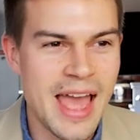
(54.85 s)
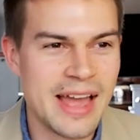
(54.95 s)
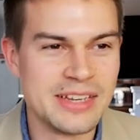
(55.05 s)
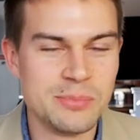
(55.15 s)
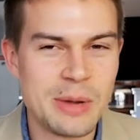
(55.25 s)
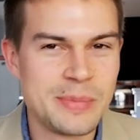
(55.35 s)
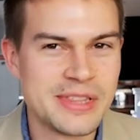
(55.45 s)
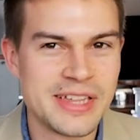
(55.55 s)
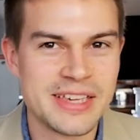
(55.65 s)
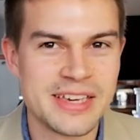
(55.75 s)
And you might be
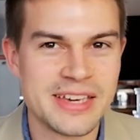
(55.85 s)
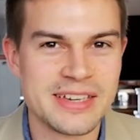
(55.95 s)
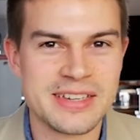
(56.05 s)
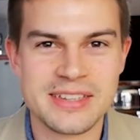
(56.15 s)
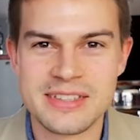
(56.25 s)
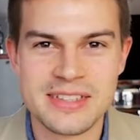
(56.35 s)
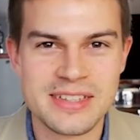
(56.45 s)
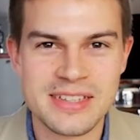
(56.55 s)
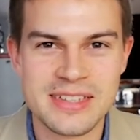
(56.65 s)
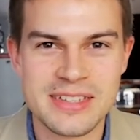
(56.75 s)
thinking,
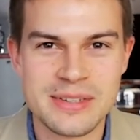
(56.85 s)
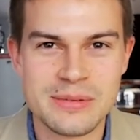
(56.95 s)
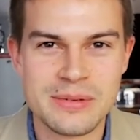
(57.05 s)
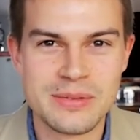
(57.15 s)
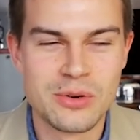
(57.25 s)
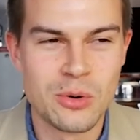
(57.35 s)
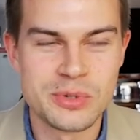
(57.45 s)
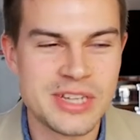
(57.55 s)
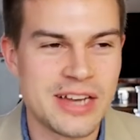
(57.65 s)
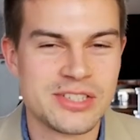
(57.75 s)
the
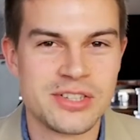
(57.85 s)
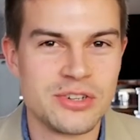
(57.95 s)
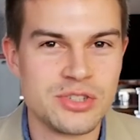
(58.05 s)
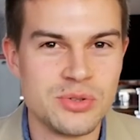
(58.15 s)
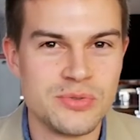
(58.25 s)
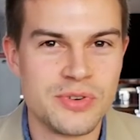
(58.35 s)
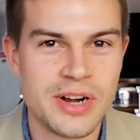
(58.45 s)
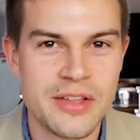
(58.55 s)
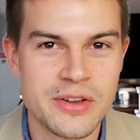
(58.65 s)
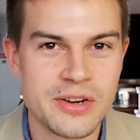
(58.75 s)
corporate taxes aren't due for
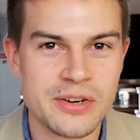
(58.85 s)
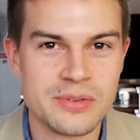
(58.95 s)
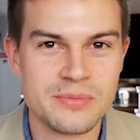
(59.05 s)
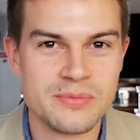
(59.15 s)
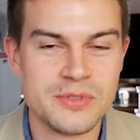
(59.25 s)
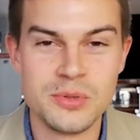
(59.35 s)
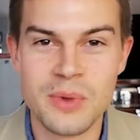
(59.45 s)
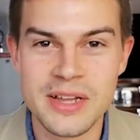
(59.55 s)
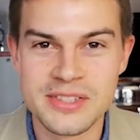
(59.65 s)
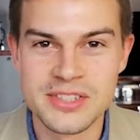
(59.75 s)
another few
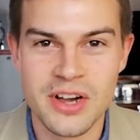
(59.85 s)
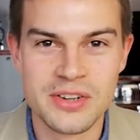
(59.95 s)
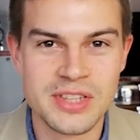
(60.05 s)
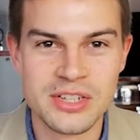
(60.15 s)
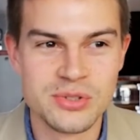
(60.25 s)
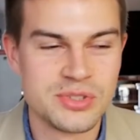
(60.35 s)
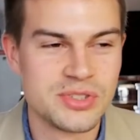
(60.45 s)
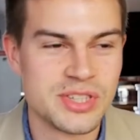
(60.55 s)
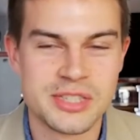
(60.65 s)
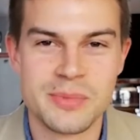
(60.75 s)
months. Aren't they due
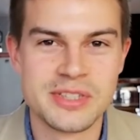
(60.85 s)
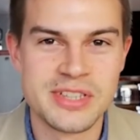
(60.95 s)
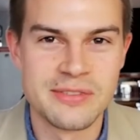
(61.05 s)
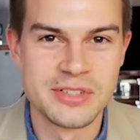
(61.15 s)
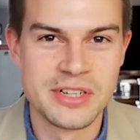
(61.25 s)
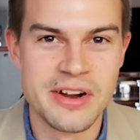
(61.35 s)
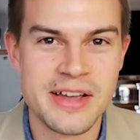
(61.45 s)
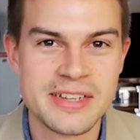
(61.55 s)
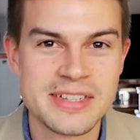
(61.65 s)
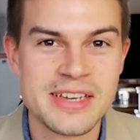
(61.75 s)
6 months after year
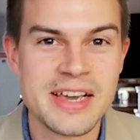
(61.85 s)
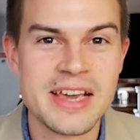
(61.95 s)
end?